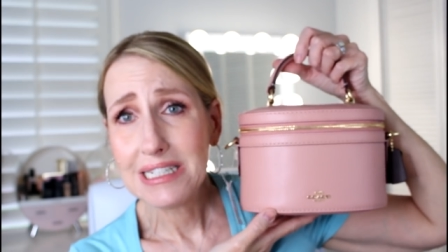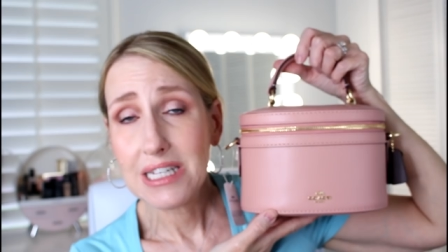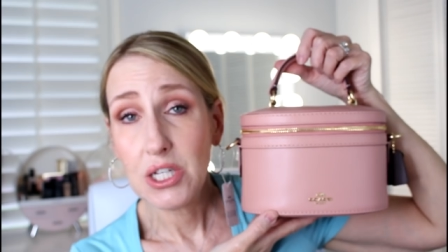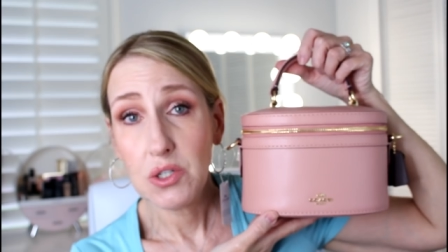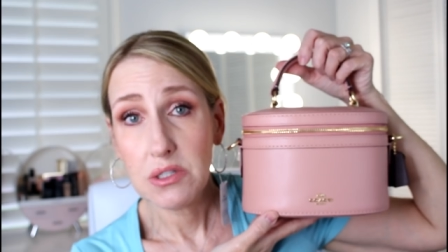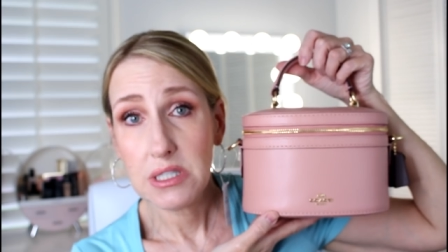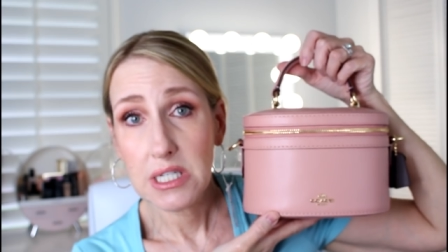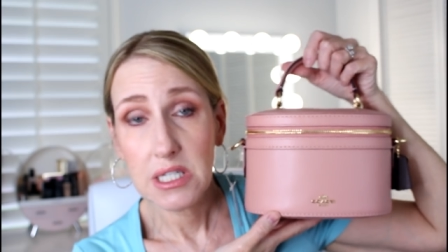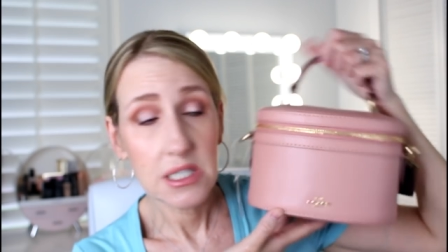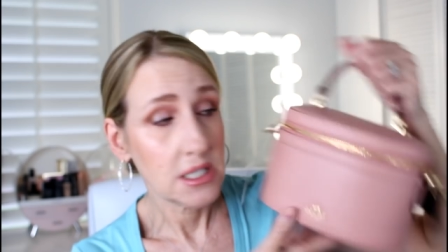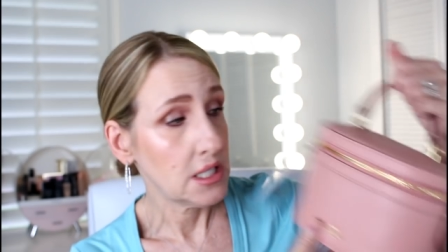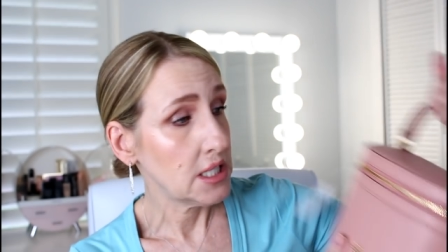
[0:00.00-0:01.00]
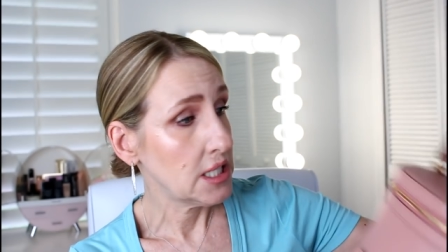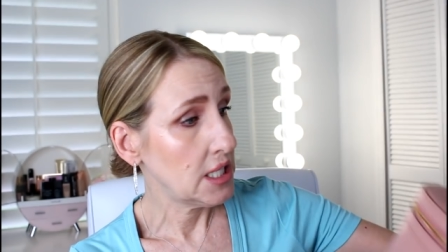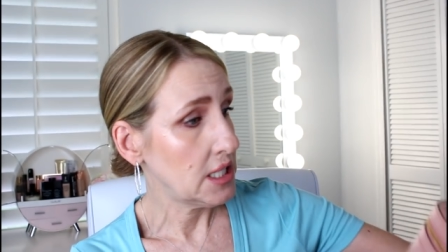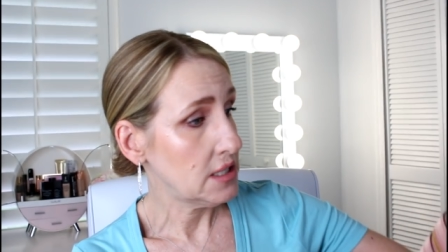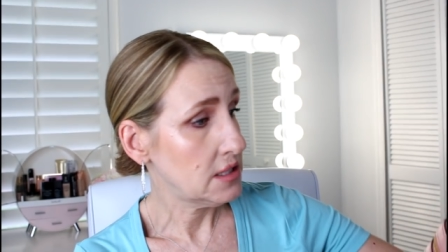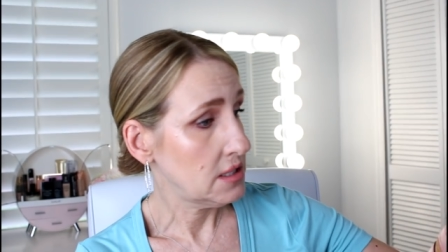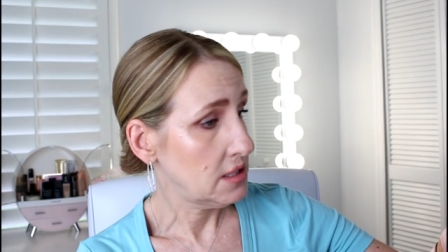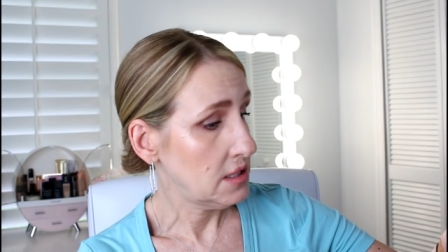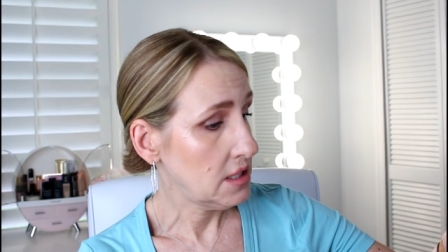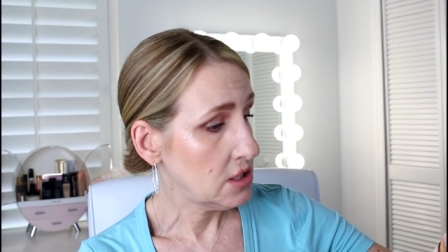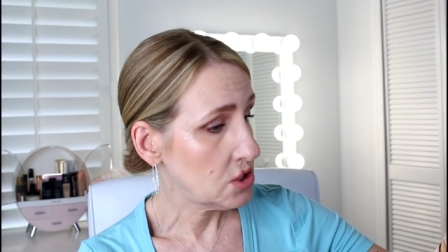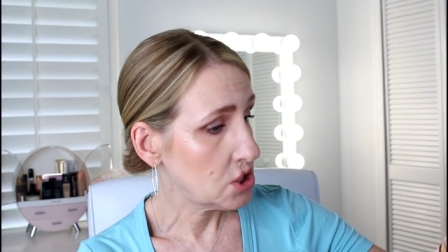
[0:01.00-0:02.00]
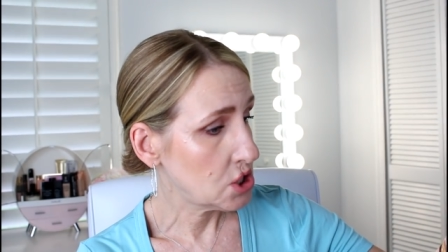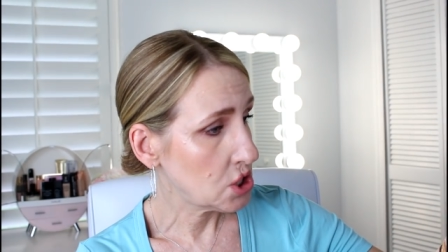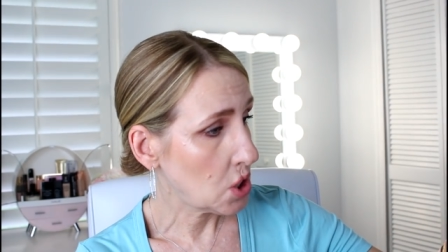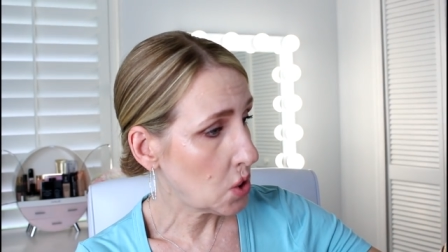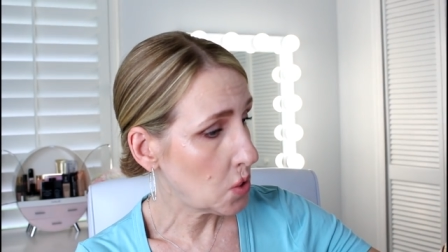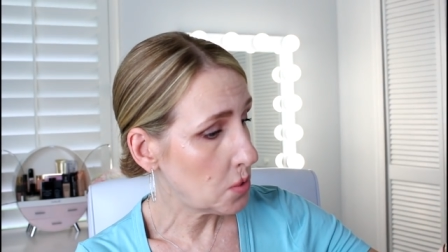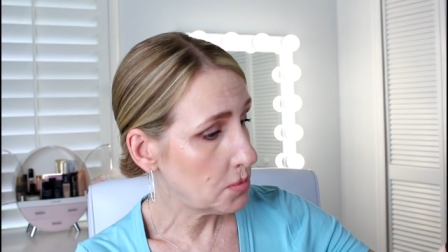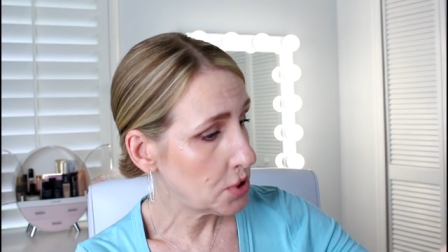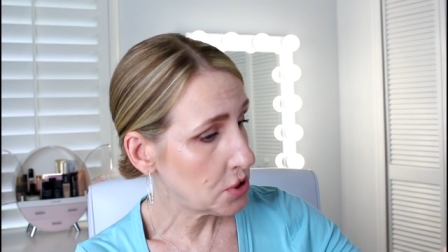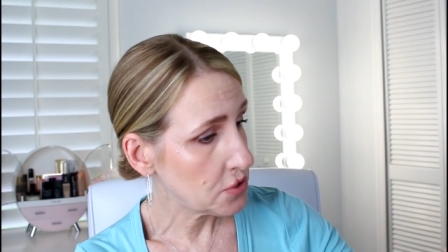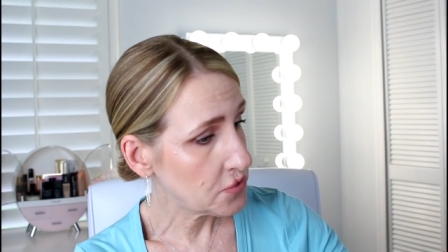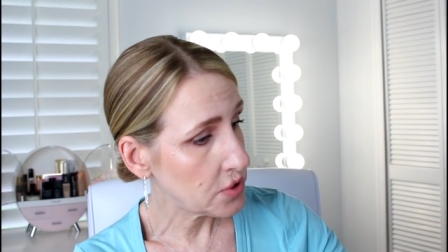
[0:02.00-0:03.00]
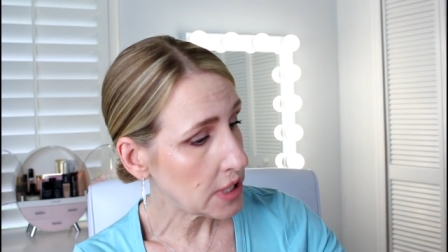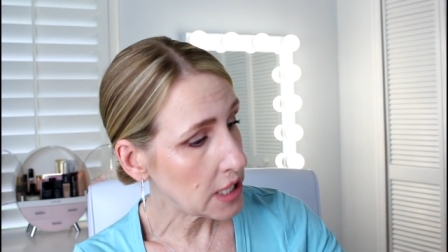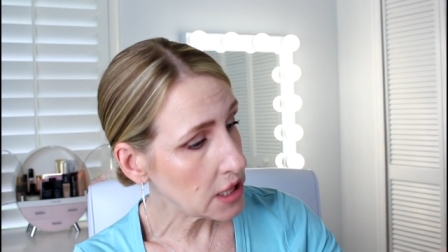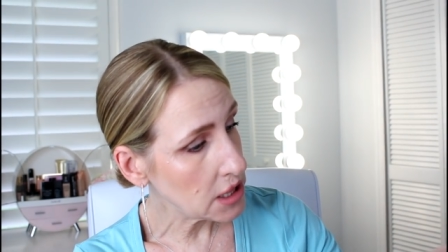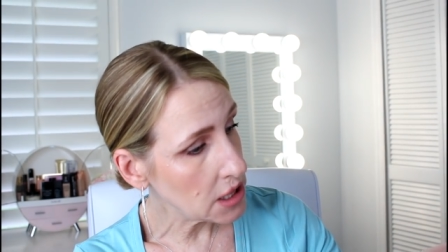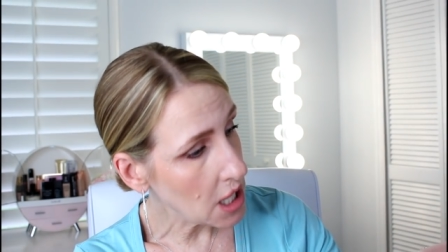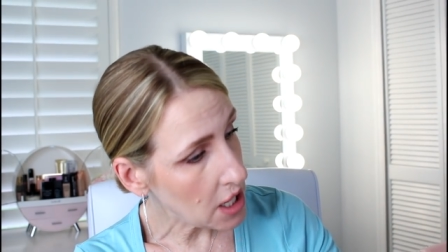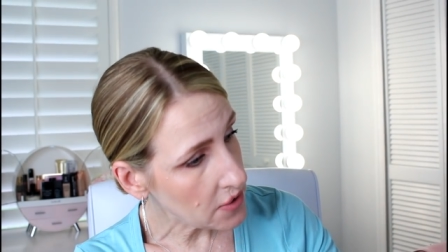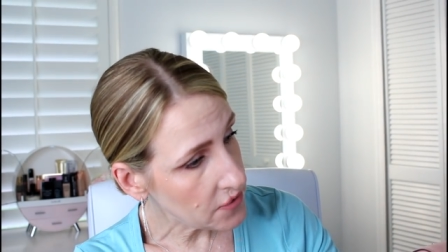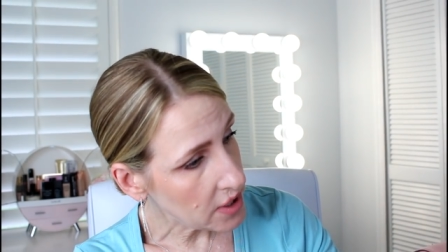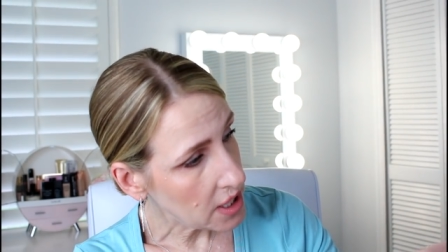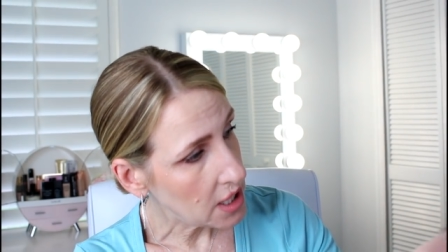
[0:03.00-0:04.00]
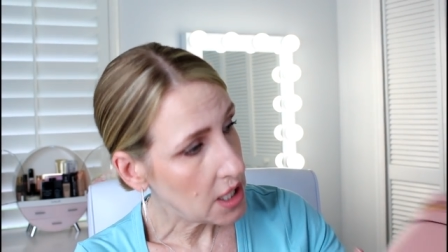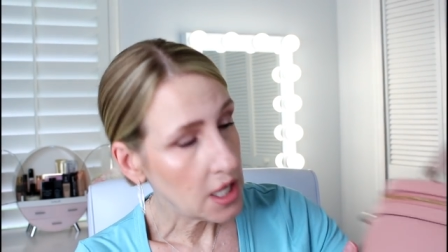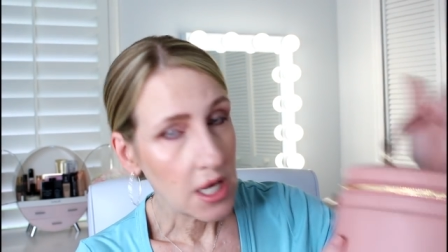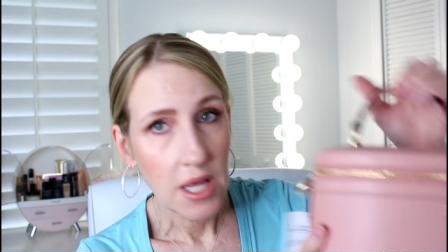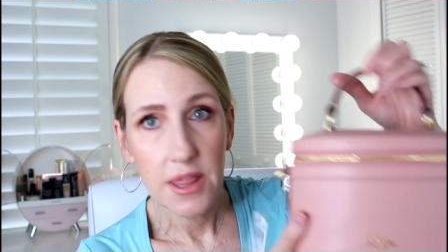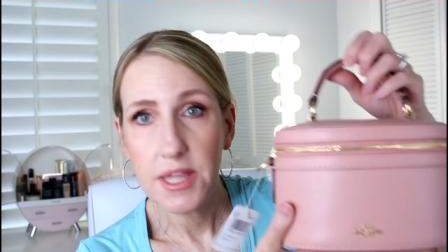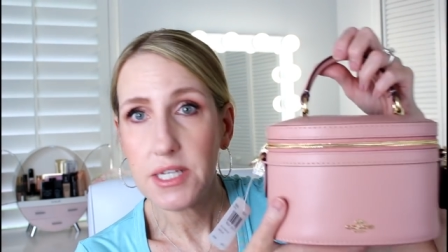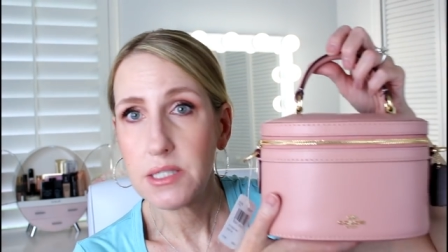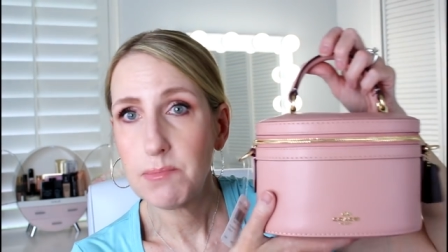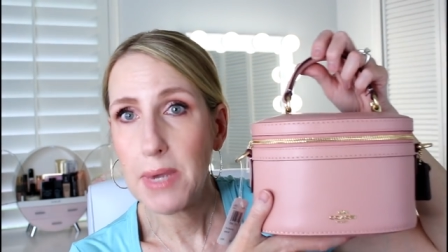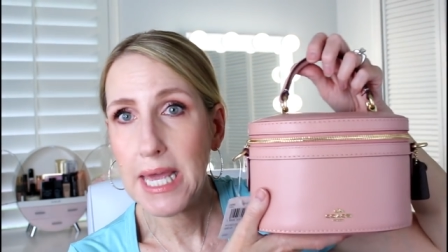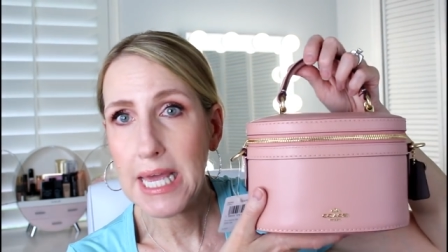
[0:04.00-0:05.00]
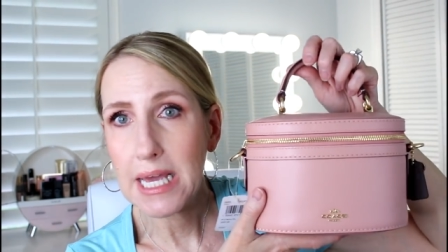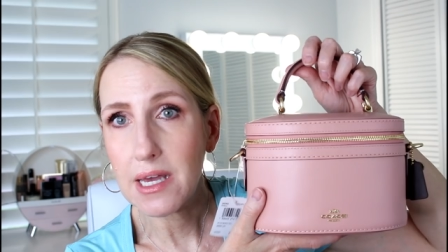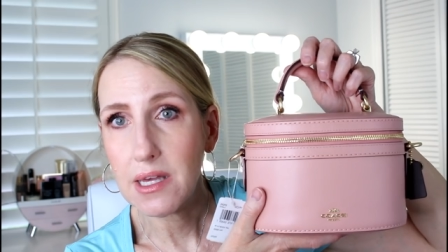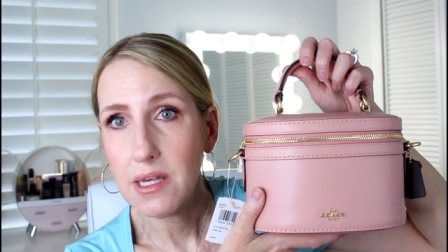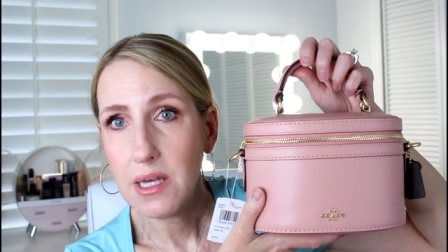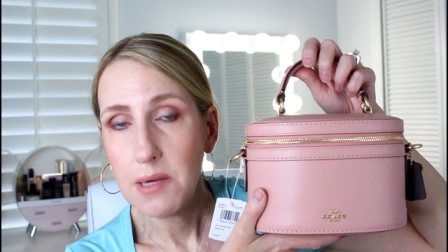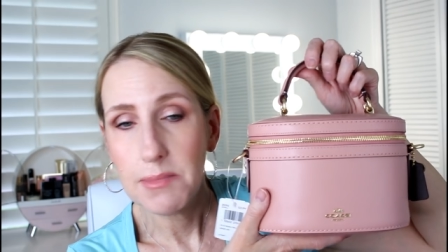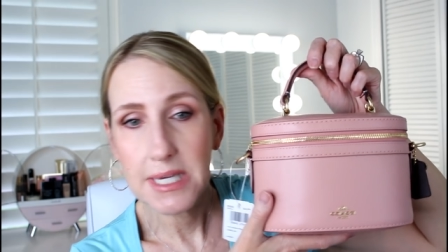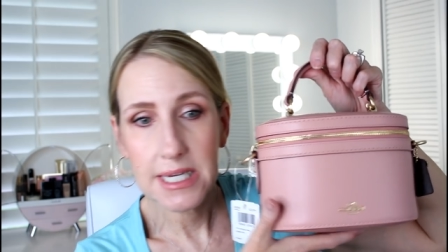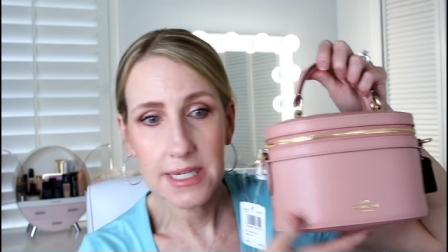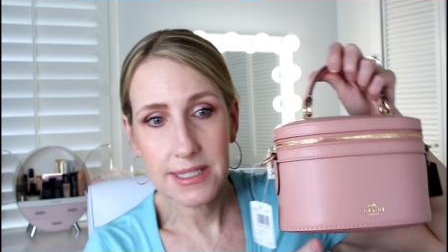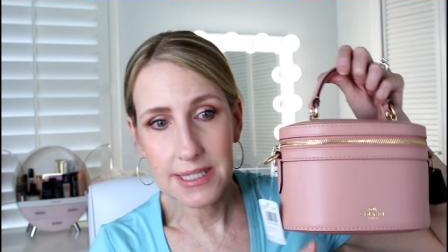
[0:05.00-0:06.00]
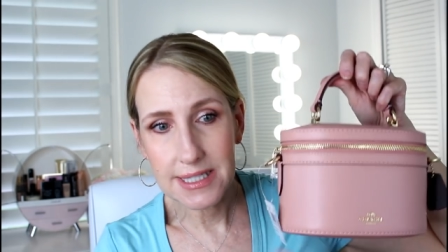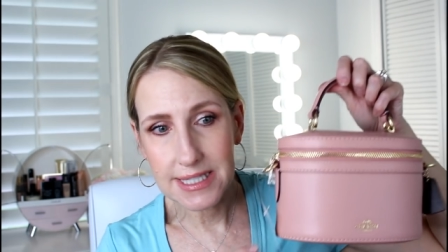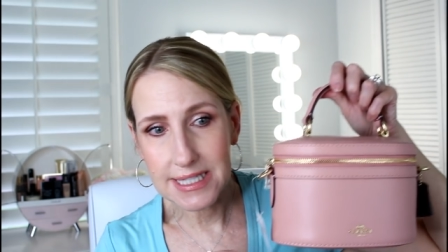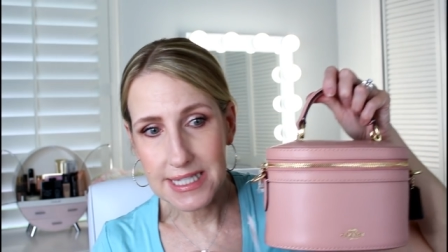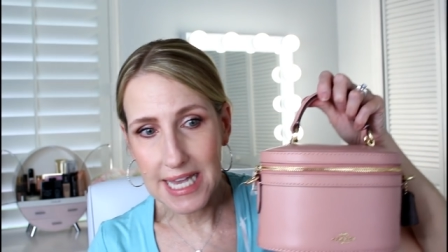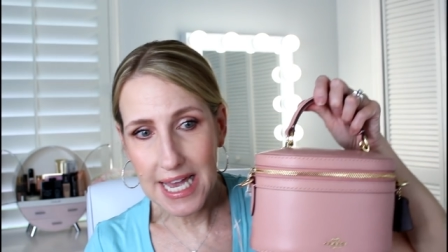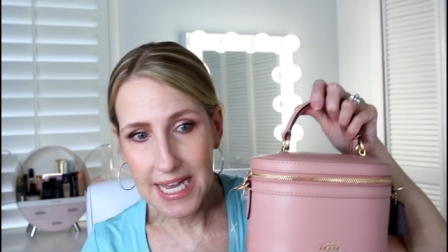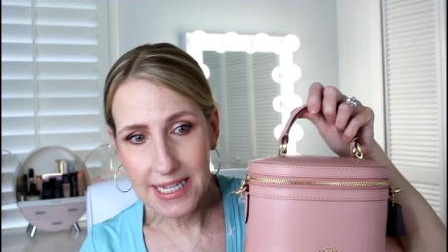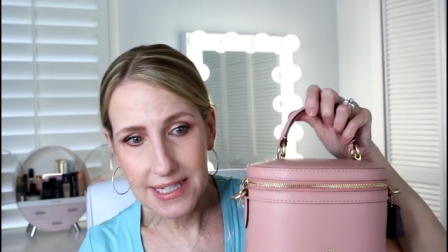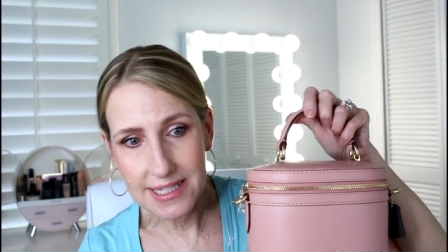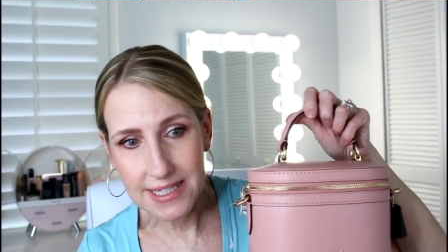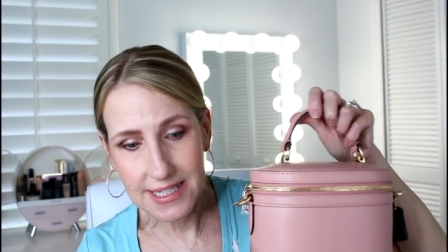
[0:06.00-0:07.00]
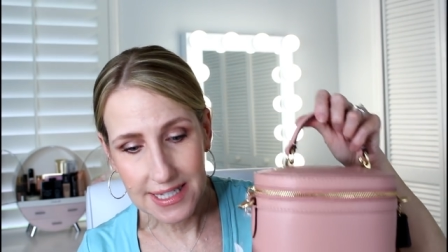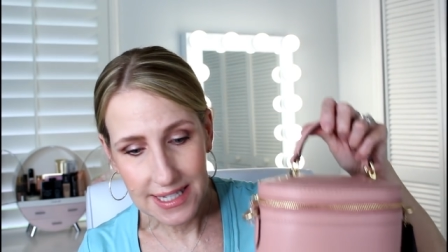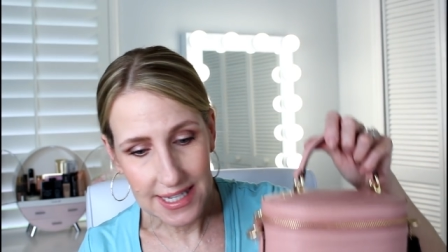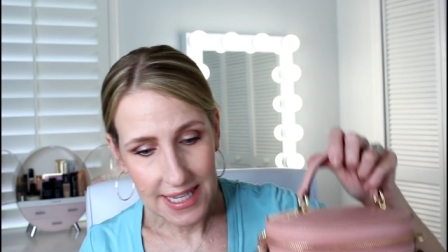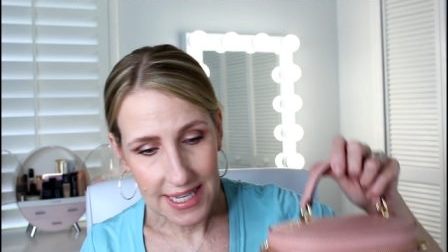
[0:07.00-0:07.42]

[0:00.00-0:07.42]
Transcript: Can you stand it? I can't. It is so beautiful. I love this pink because it's not,